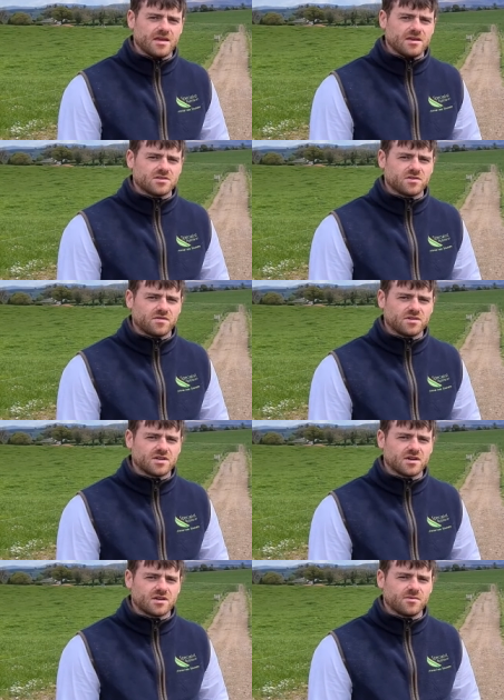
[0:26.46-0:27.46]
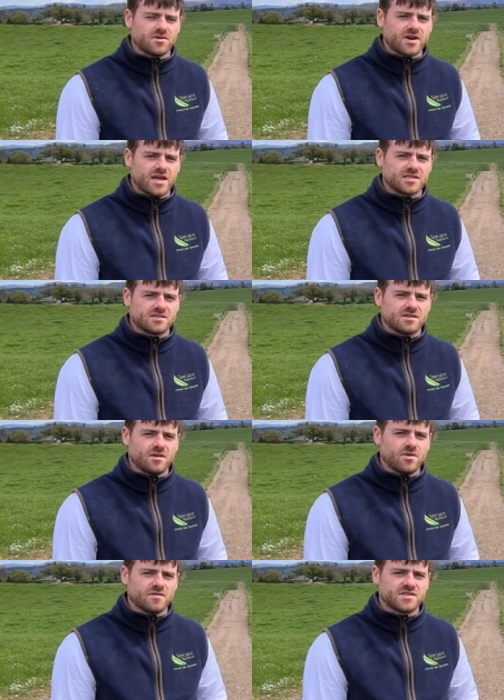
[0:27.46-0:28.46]
So if you're talking about grass
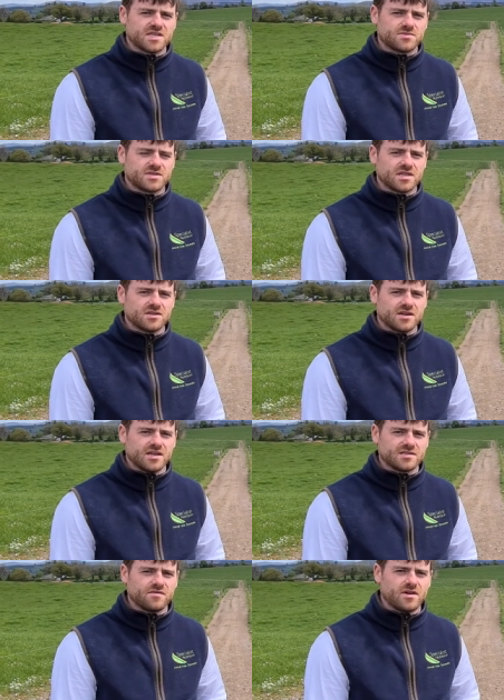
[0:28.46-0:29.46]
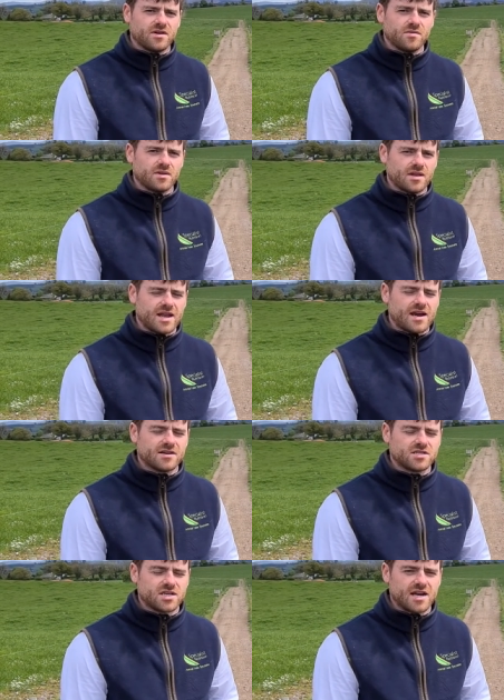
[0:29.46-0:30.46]
above 6% oil, it's a very
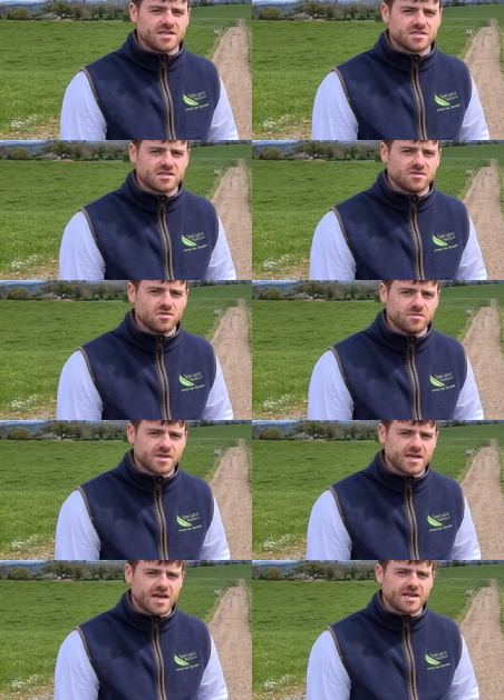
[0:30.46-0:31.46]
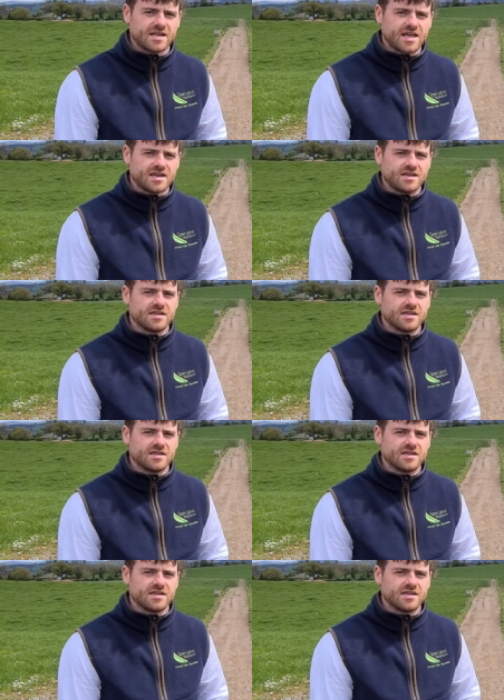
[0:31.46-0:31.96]
large challenge to the rumen to handle that,